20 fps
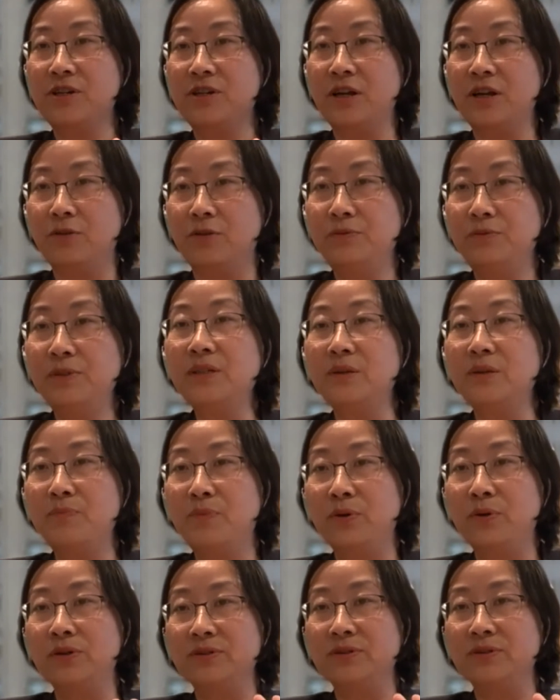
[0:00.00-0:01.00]
Shell really
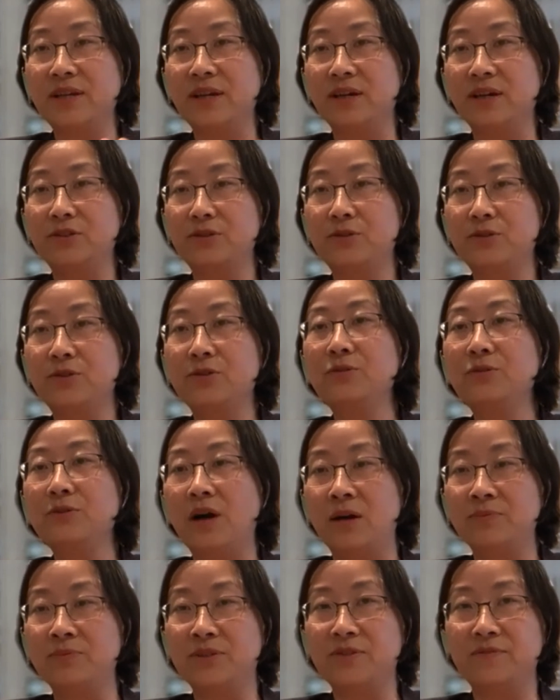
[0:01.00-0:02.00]
boils down to two
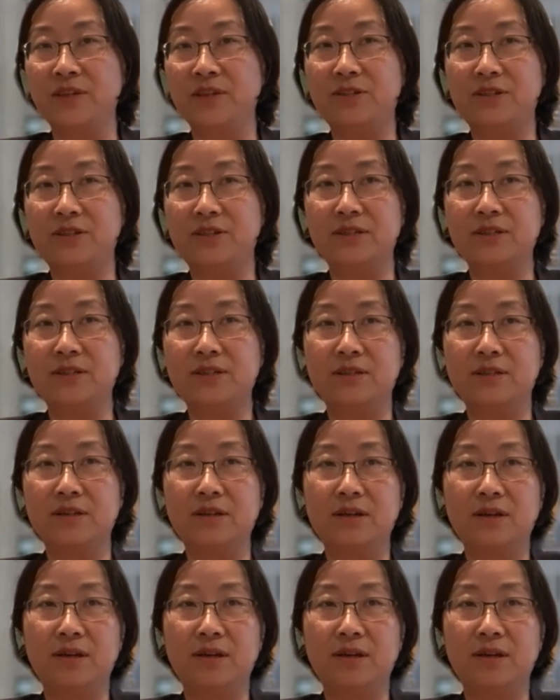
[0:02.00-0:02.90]
observations.